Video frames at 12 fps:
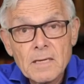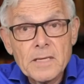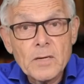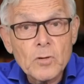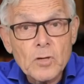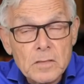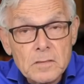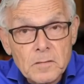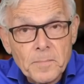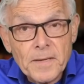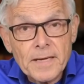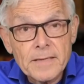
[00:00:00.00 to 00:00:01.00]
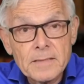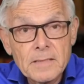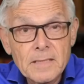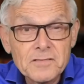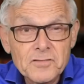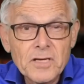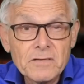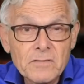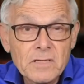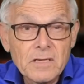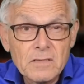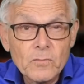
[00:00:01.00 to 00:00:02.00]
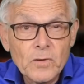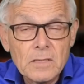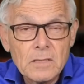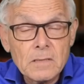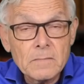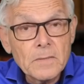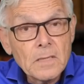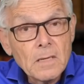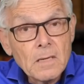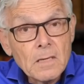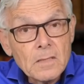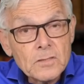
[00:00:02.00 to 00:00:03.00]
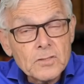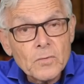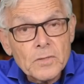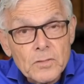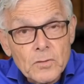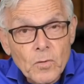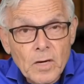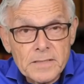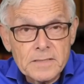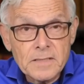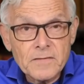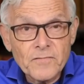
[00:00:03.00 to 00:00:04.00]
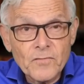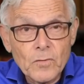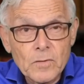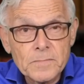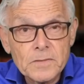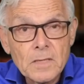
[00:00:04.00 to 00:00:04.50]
They were underpaid and generally unwelcome. So a new idea formed.